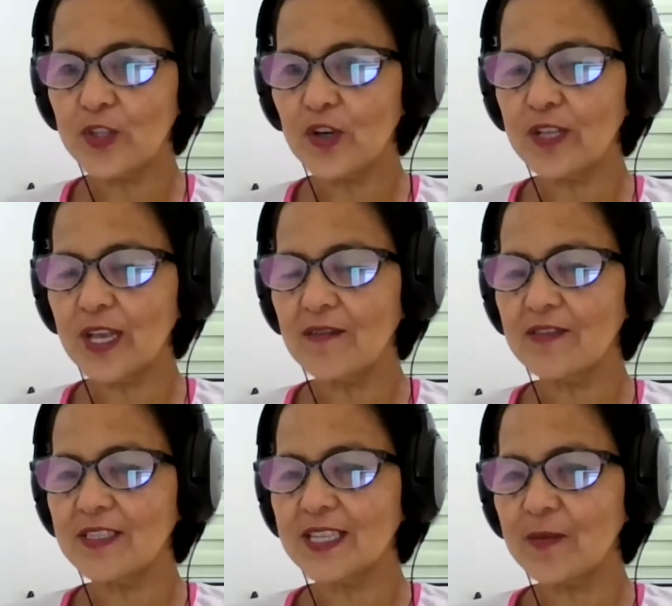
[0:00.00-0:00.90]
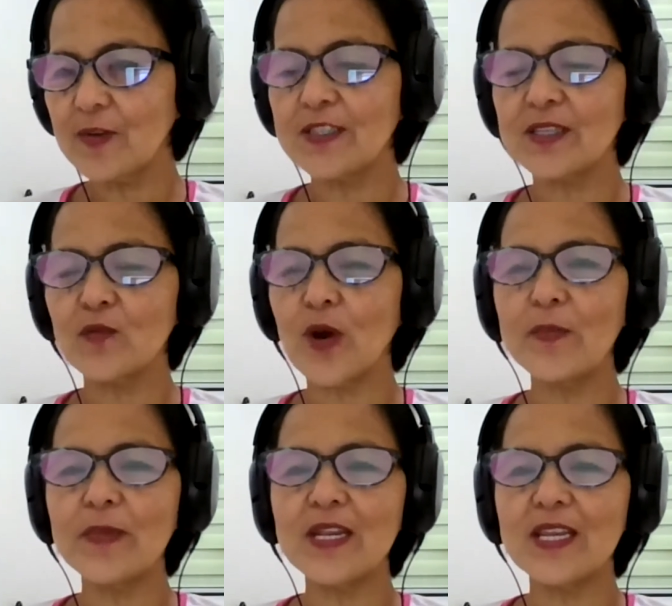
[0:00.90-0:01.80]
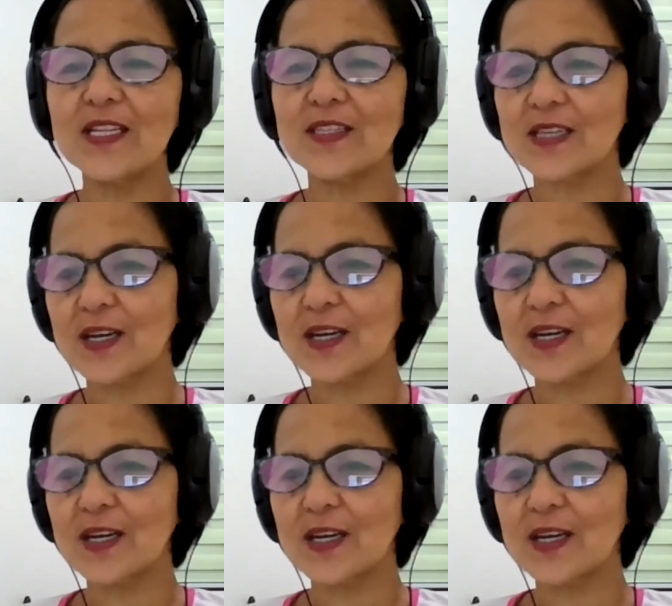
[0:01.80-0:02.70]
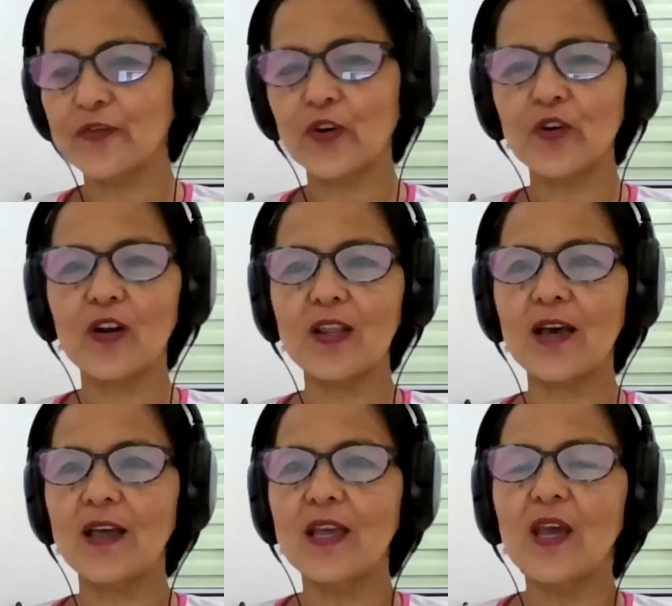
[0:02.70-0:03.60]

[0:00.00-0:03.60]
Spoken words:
don't have the time now, it's 1 minute before 4 o'clock.